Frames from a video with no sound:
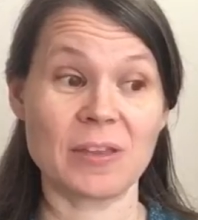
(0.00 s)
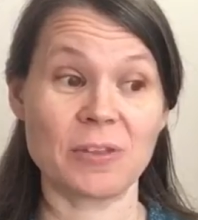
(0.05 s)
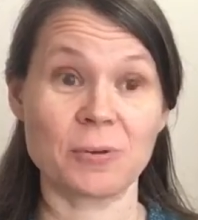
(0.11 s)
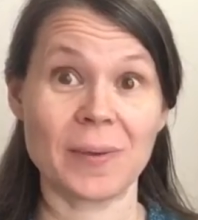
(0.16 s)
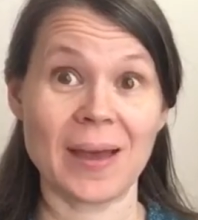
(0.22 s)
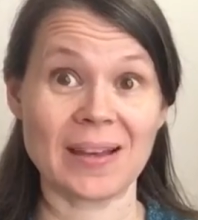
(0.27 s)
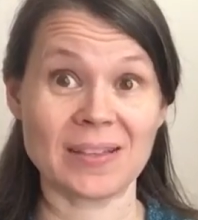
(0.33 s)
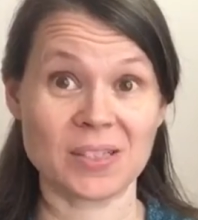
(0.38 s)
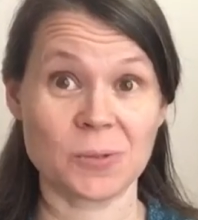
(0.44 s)

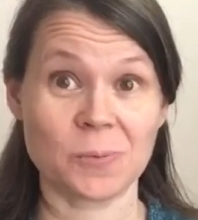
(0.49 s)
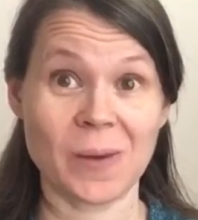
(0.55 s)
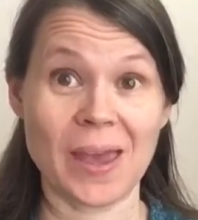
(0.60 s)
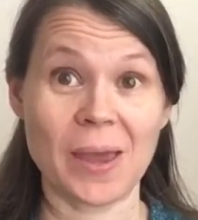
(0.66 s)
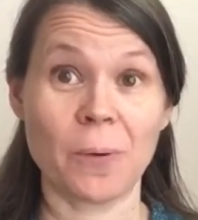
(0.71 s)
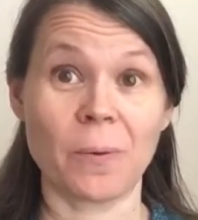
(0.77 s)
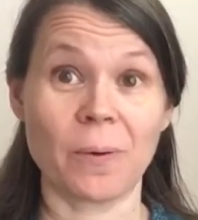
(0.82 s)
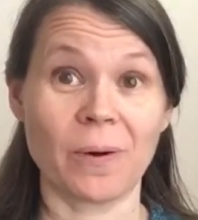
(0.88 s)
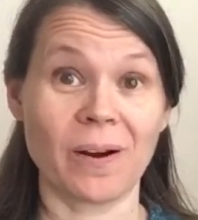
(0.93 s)
either passed
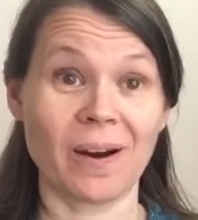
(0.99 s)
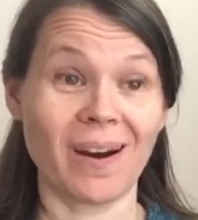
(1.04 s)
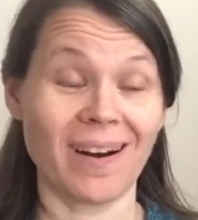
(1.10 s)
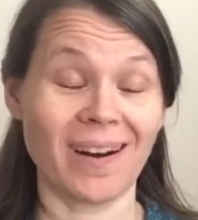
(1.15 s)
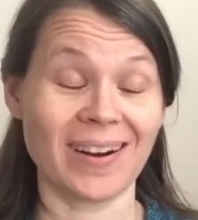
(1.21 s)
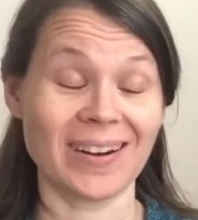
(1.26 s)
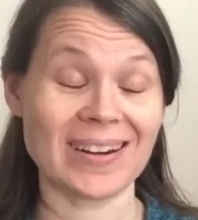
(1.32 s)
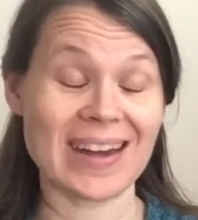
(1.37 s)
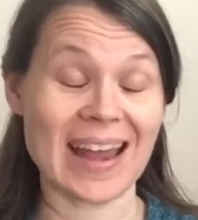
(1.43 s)
away or
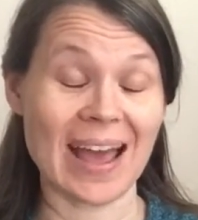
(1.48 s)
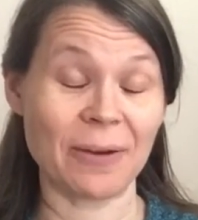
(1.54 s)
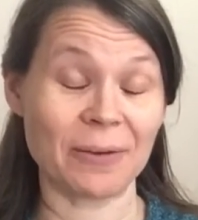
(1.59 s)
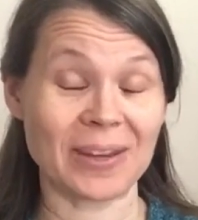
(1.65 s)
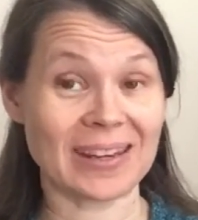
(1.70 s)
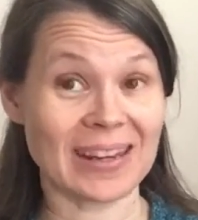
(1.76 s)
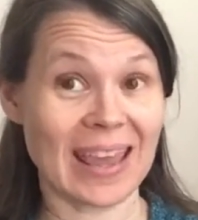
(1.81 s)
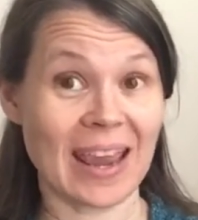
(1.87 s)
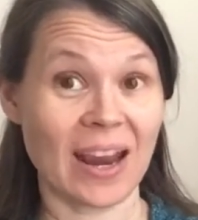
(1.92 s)
are now
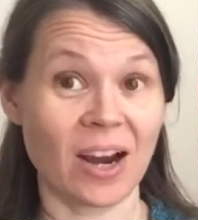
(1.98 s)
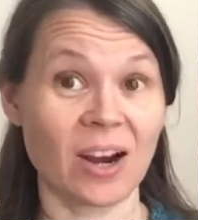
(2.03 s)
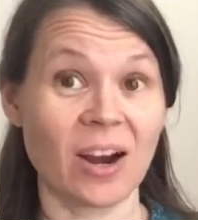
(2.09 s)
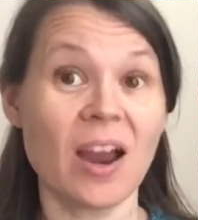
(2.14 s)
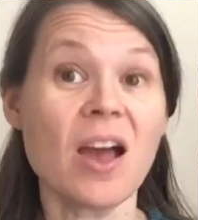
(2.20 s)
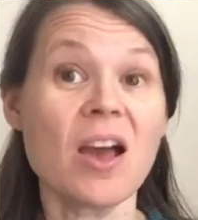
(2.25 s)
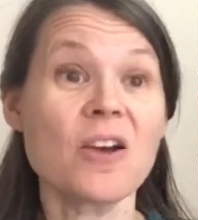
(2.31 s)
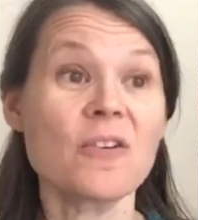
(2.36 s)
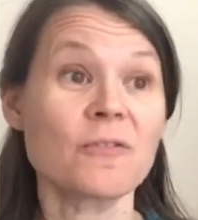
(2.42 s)
in
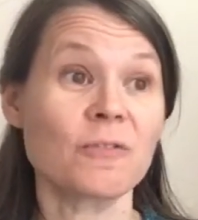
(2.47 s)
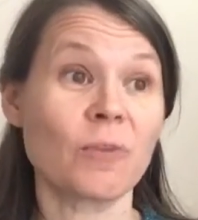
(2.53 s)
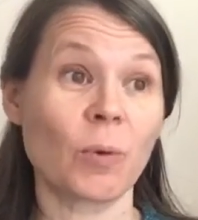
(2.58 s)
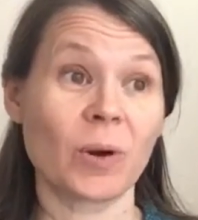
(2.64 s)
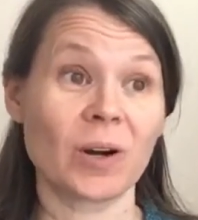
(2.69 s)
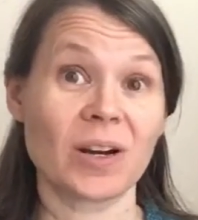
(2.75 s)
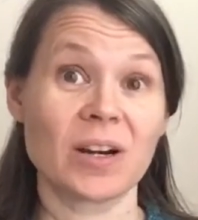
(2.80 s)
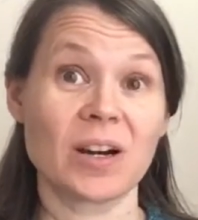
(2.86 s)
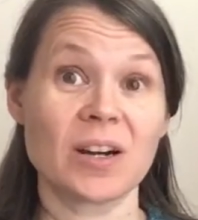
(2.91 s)
care
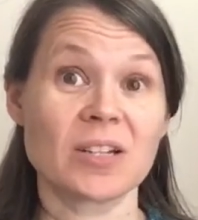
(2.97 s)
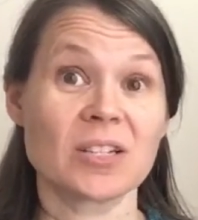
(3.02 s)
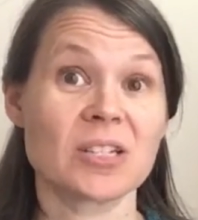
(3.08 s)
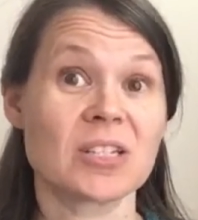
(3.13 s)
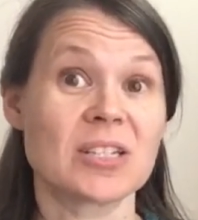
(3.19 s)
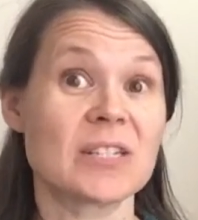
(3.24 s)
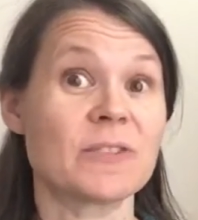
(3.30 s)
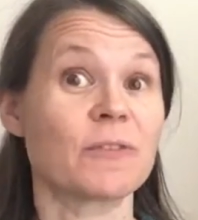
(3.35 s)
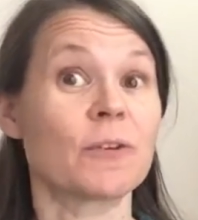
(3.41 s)
for
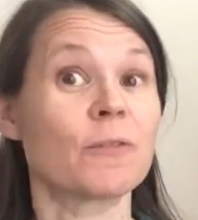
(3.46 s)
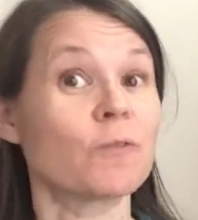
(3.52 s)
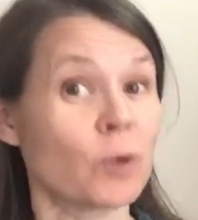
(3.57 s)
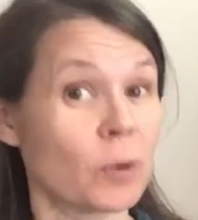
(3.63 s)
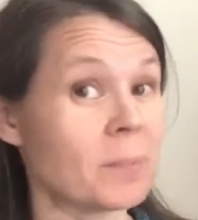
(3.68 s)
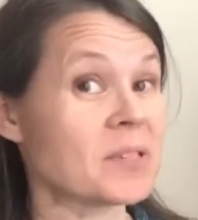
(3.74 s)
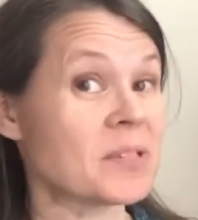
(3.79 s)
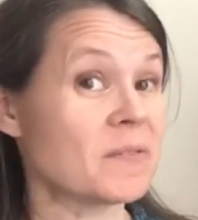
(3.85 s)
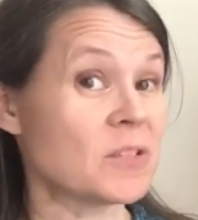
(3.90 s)
different
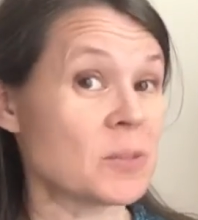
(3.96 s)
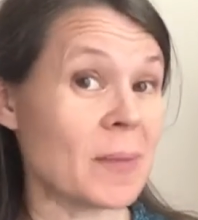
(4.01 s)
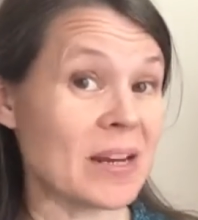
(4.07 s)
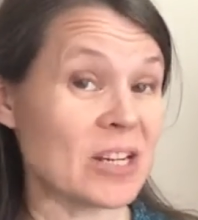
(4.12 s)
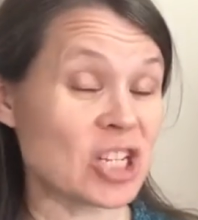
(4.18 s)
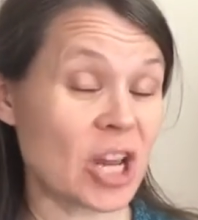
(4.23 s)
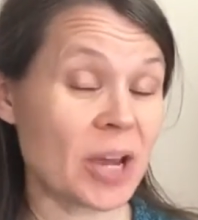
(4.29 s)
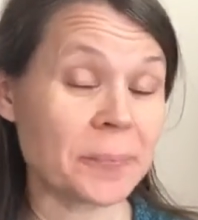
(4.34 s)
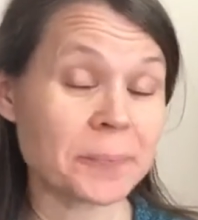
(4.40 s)
forms of
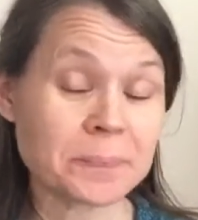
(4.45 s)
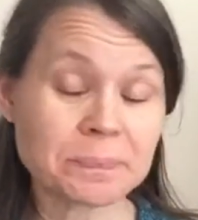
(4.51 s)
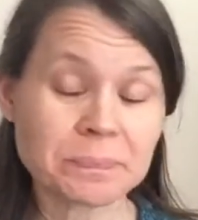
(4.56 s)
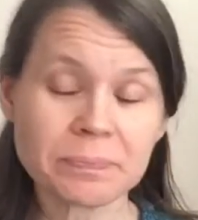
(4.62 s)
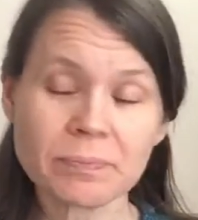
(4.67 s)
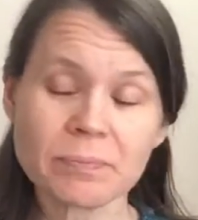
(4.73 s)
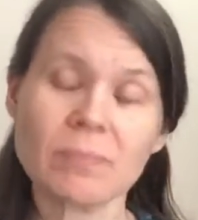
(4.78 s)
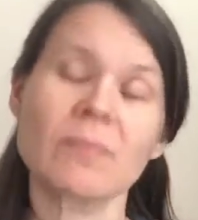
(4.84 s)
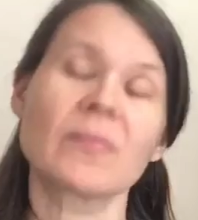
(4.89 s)
dementia.
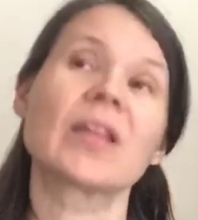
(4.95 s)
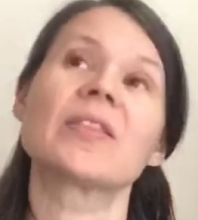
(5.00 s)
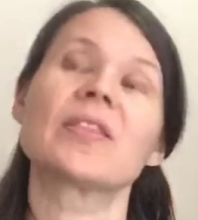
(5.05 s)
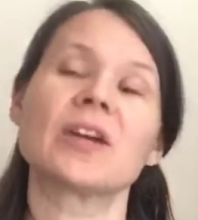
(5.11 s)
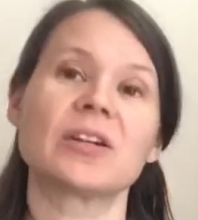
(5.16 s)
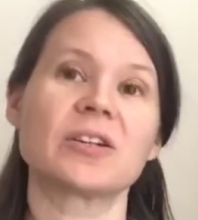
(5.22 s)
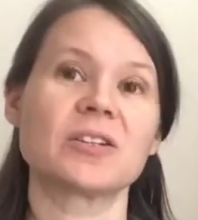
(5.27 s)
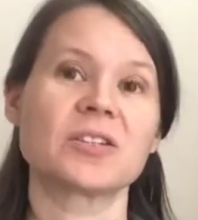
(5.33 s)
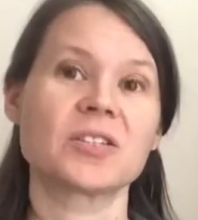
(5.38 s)

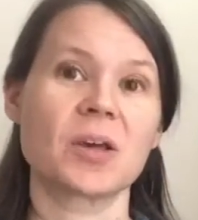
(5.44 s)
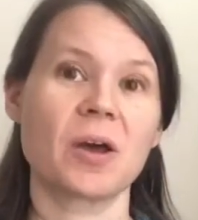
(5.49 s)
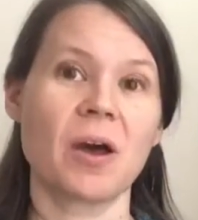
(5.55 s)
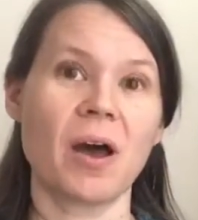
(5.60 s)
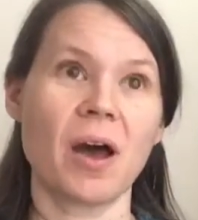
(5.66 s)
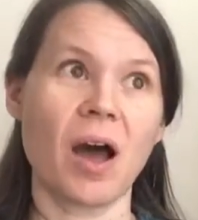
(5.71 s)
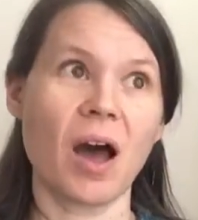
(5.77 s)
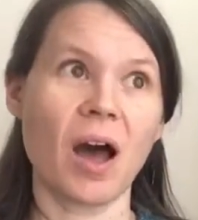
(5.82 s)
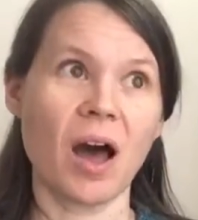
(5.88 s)
There's
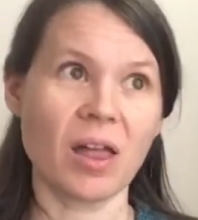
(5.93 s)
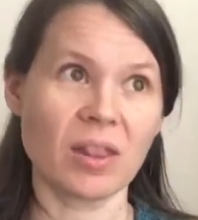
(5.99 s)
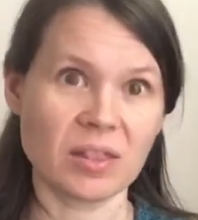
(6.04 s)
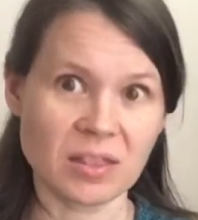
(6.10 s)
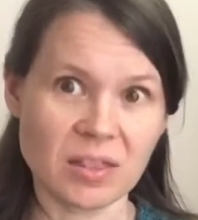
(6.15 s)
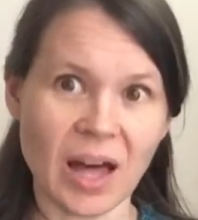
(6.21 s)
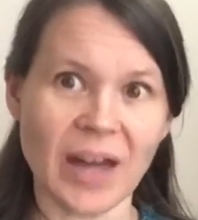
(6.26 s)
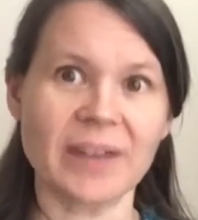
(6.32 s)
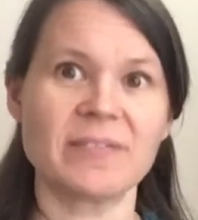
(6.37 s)
a
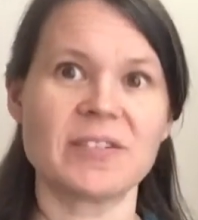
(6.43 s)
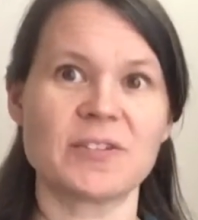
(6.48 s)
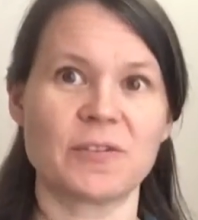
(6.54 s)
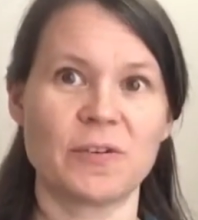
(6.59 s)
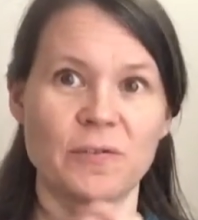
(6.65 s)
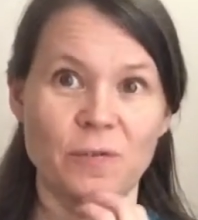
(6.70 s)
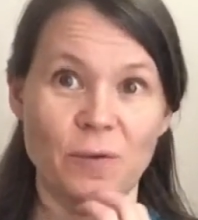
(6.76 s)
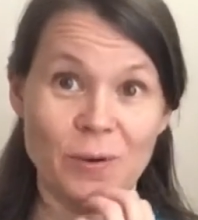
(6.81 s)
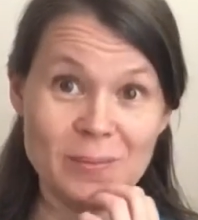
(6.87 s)
lot of
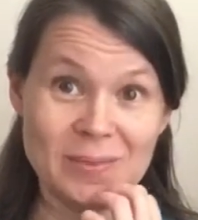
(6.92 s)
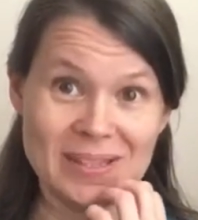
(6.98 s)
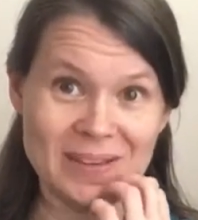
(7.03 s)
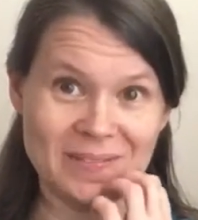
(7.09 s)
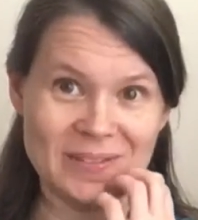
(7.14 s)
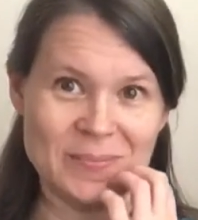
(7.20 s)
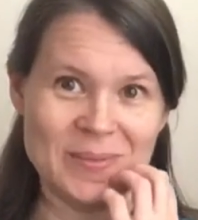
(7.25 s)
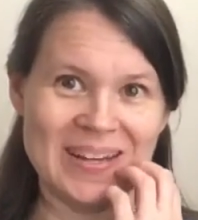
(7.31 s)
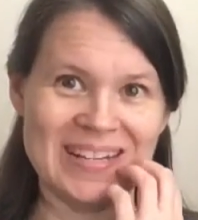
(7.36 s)
different forms
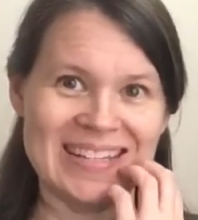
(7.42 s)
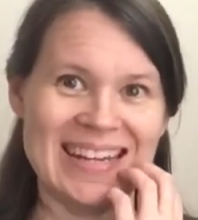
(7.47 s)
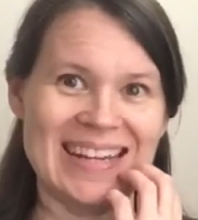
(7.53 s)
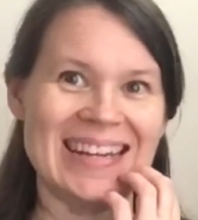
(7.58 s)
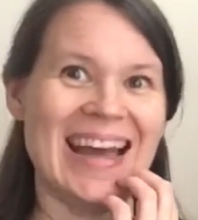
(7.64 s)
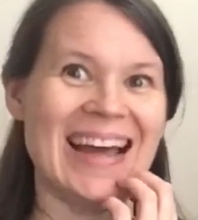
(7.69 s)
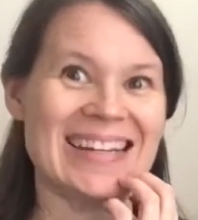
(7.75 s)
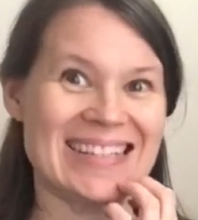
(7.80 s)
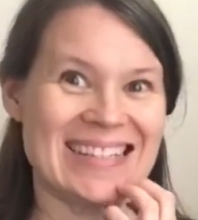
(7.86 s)
of dementia,
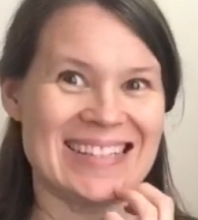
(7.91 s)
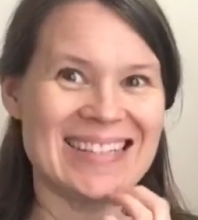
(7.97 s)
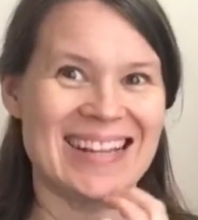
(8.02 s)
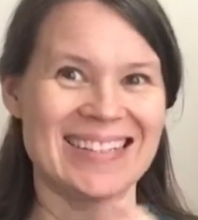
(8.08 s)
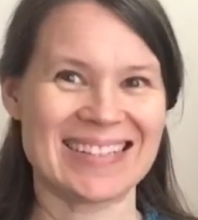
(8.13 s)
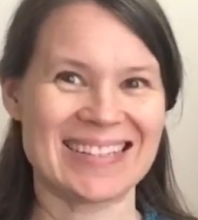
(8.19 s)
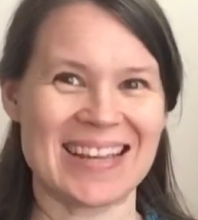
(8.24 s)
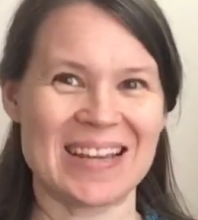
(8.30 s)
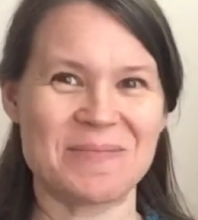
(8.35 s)
not just
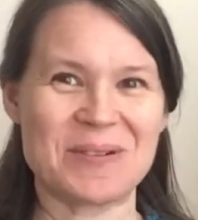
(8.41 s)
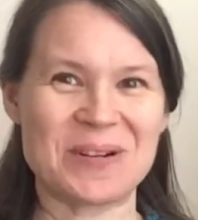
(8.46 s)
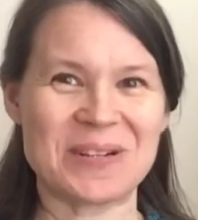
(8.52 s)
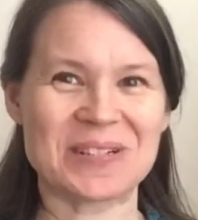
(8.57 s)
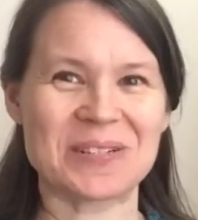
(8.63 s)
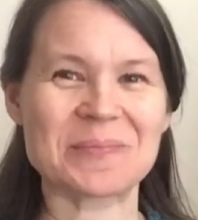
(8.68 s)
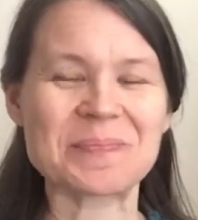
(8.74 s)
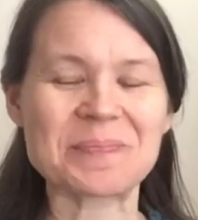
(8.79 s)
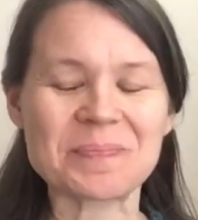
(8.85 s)

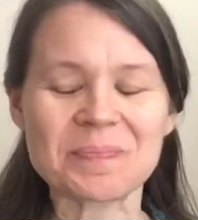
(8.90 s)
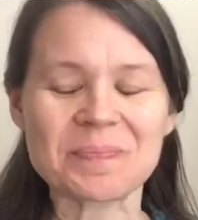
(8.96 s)
Alzheimer's.